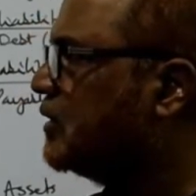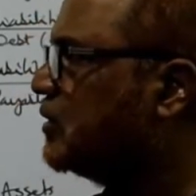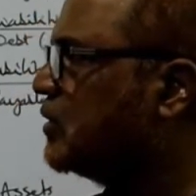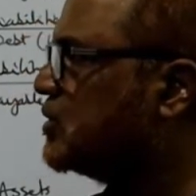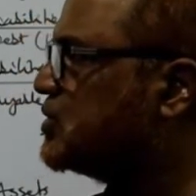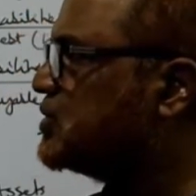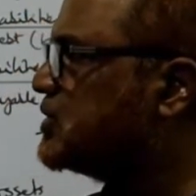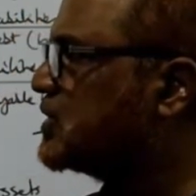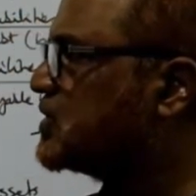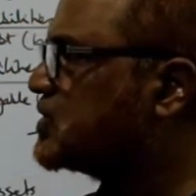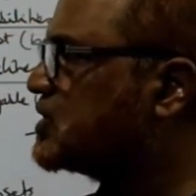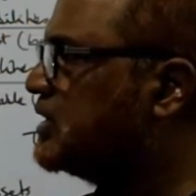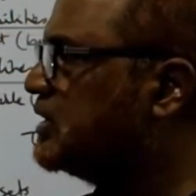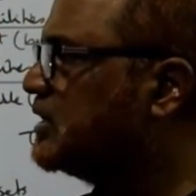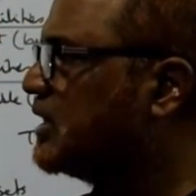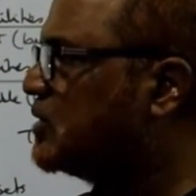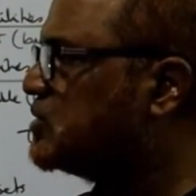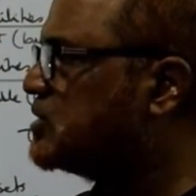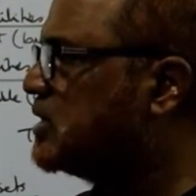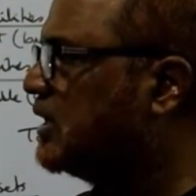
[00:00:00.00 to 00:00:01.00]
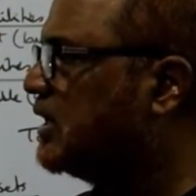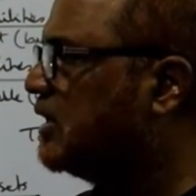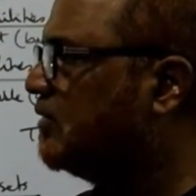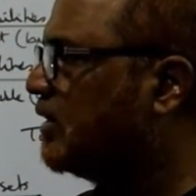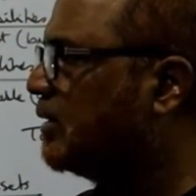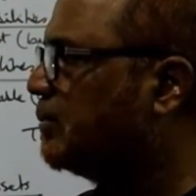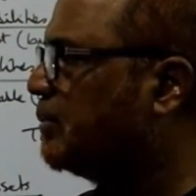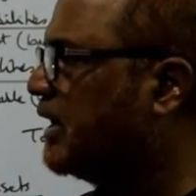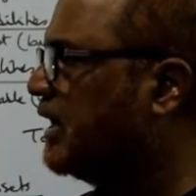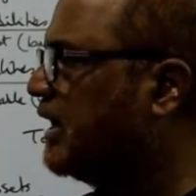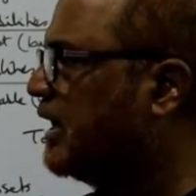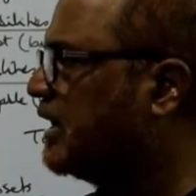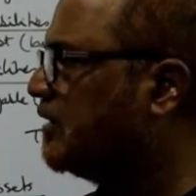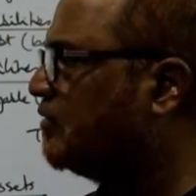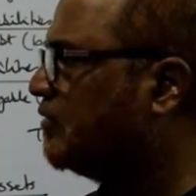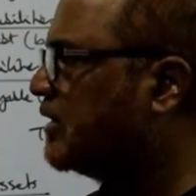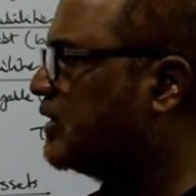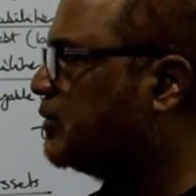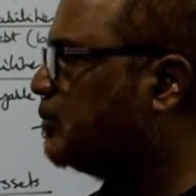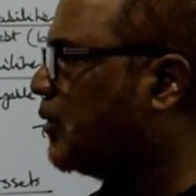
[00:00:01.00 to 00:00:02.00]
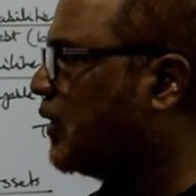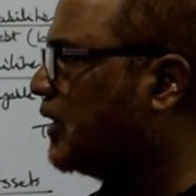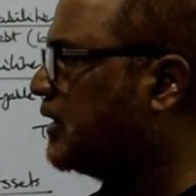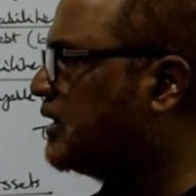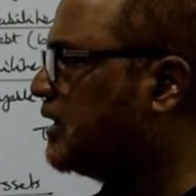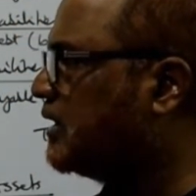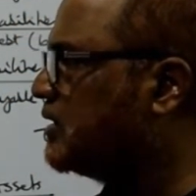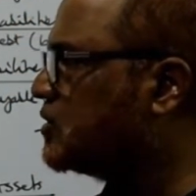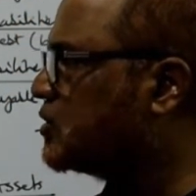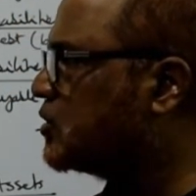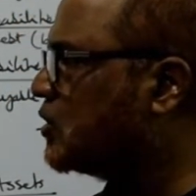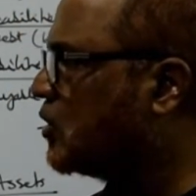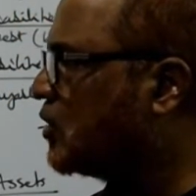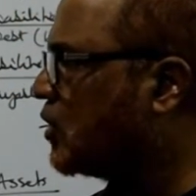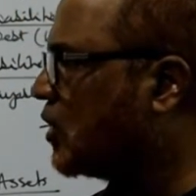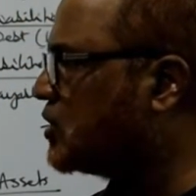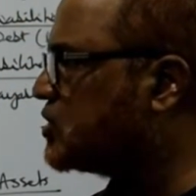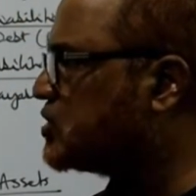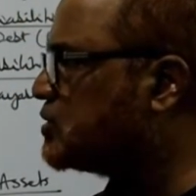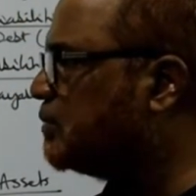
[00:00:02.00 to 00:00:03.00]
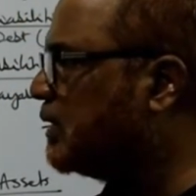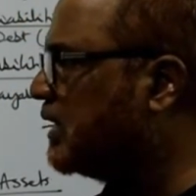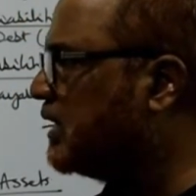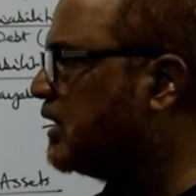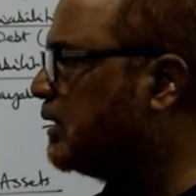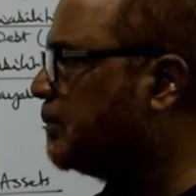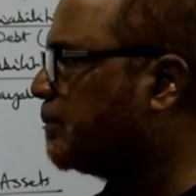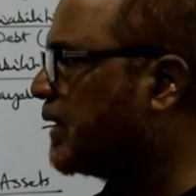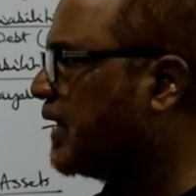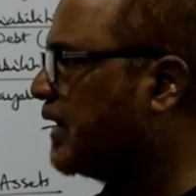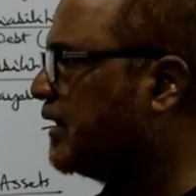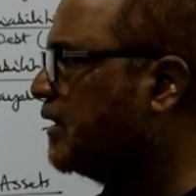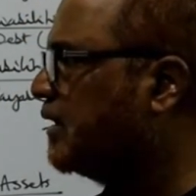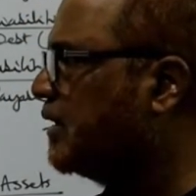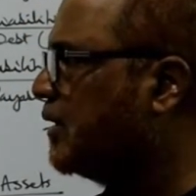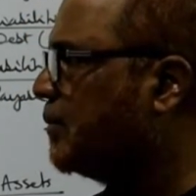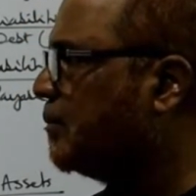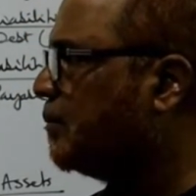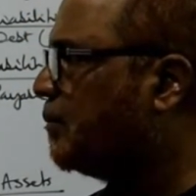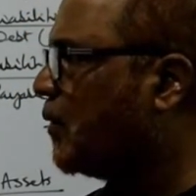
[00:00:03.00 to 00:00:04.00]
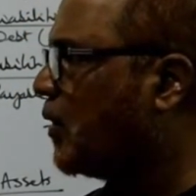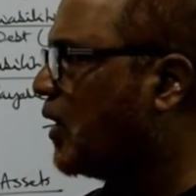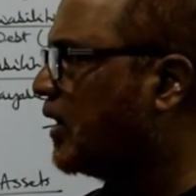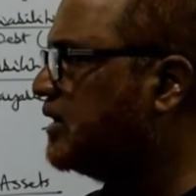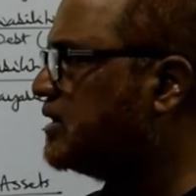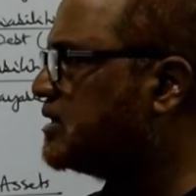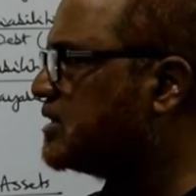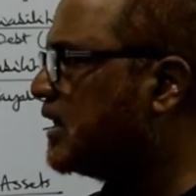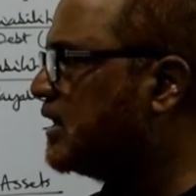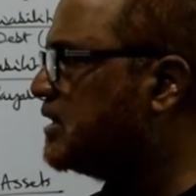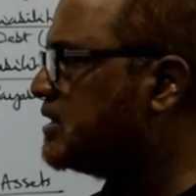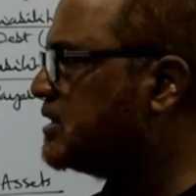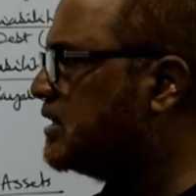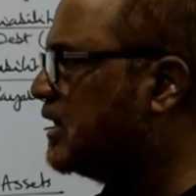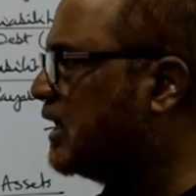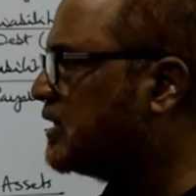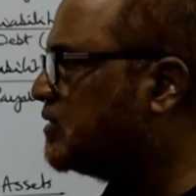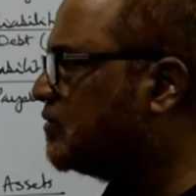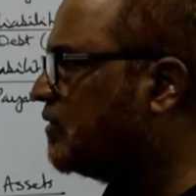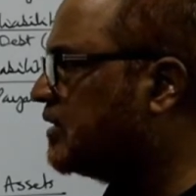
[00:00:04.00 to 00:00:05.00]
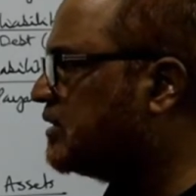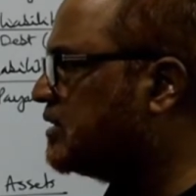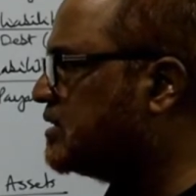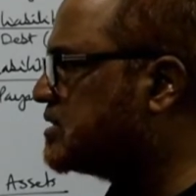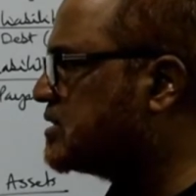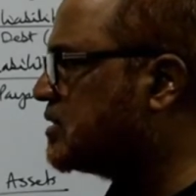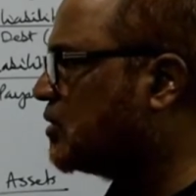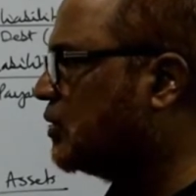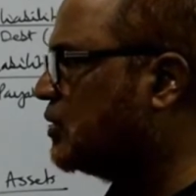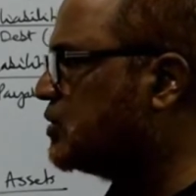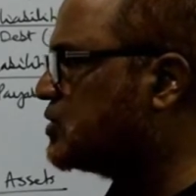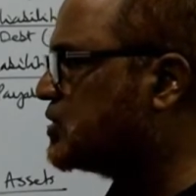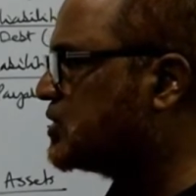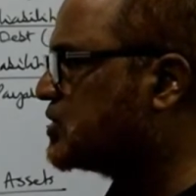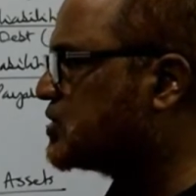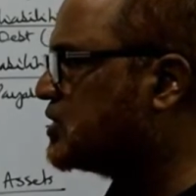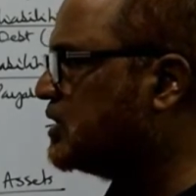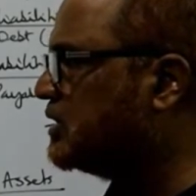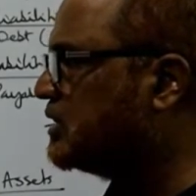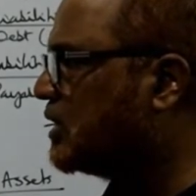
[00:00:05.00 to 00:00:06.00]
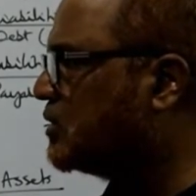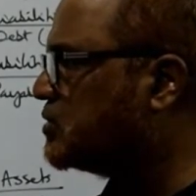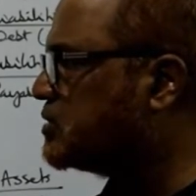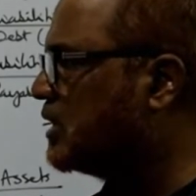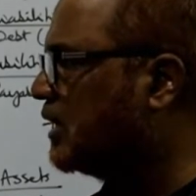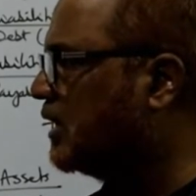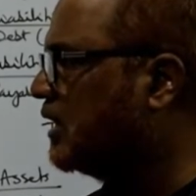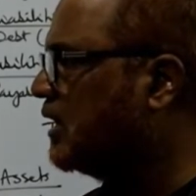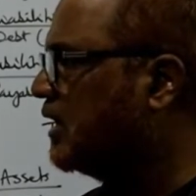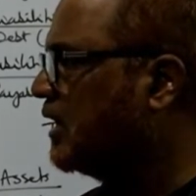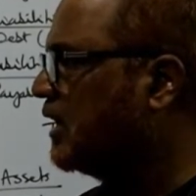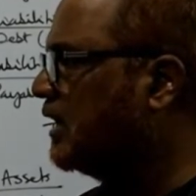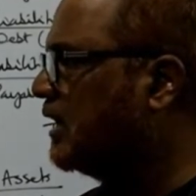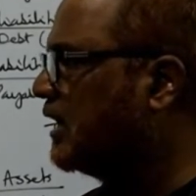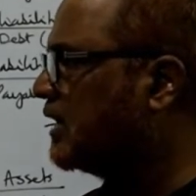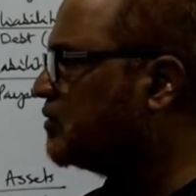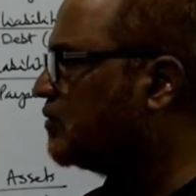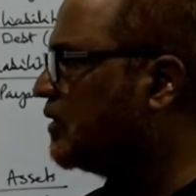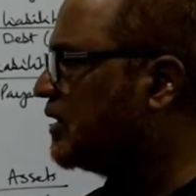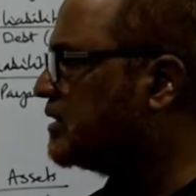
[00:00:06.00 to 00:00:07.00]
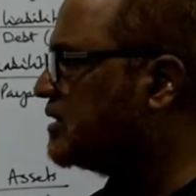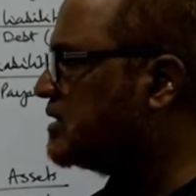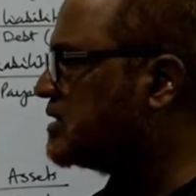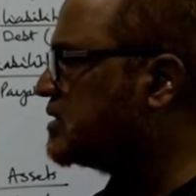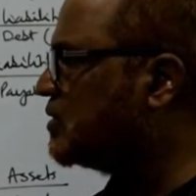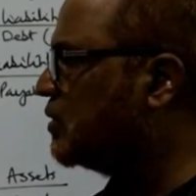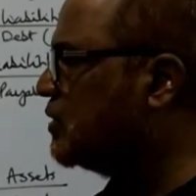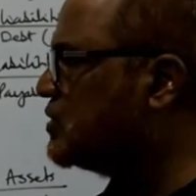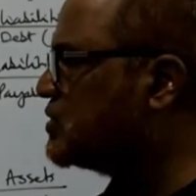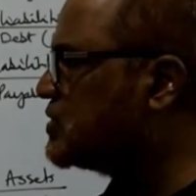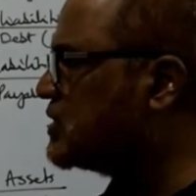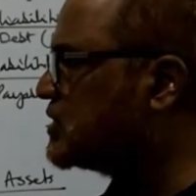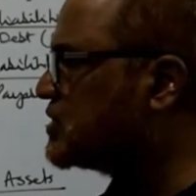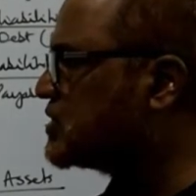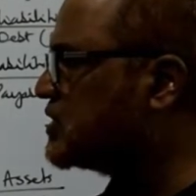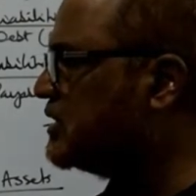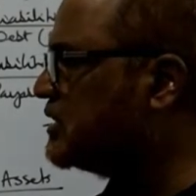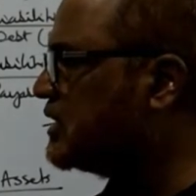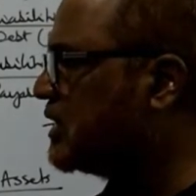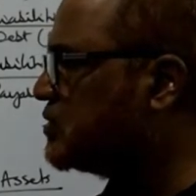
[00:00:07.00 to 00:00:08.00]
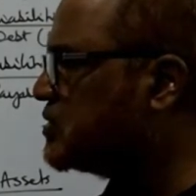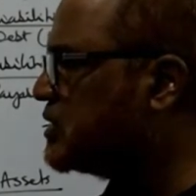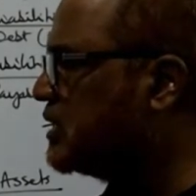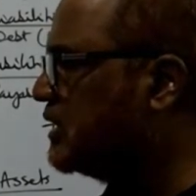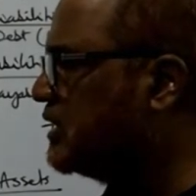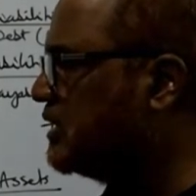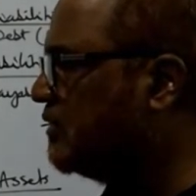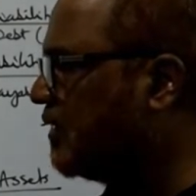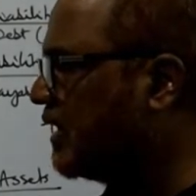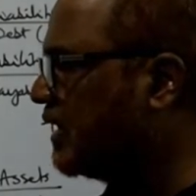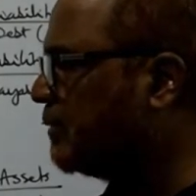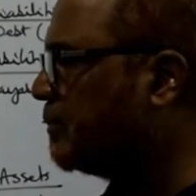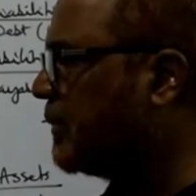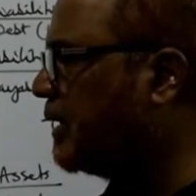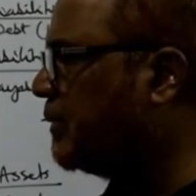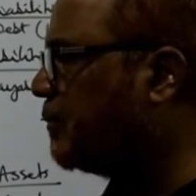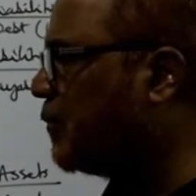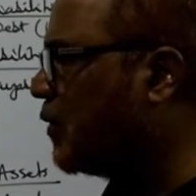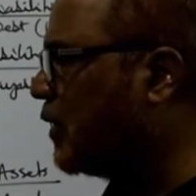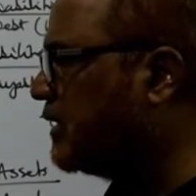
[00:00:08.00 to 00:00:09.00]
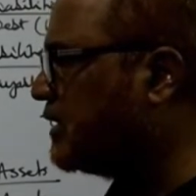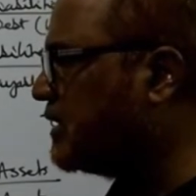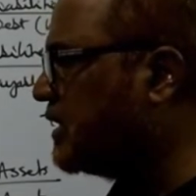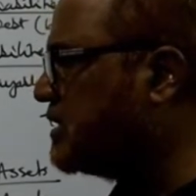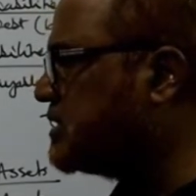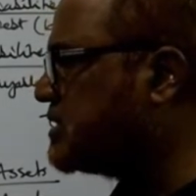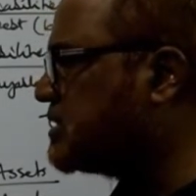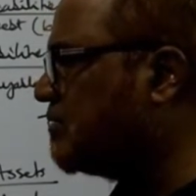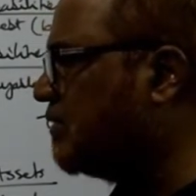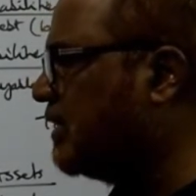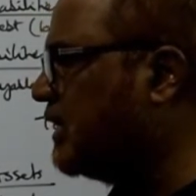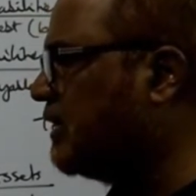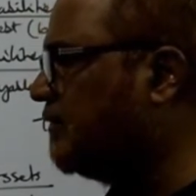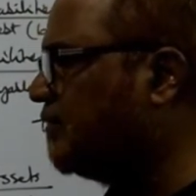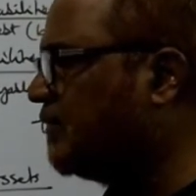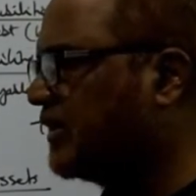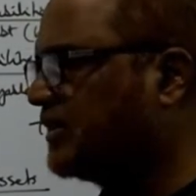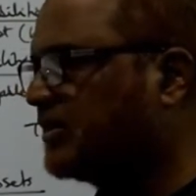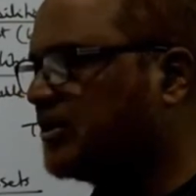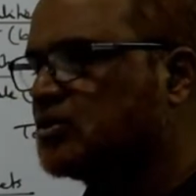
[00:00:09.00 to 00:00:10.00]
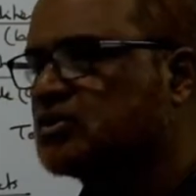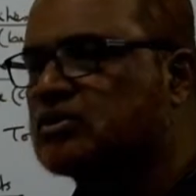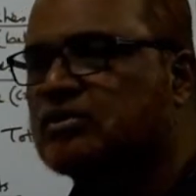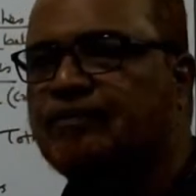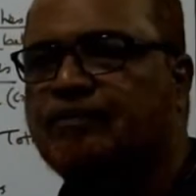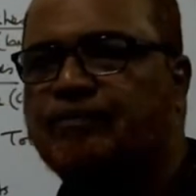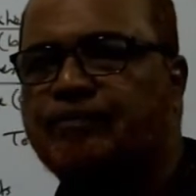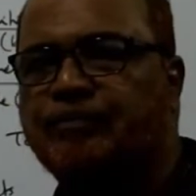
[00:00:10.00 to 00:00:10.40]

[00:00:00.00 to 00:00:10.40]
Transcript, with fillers: So 60,000 divided by net worth 0.8 cross multiply 0.8 net worth is equal to 60,000 net worth is equal to 60,000 divided by 0.8 75,000.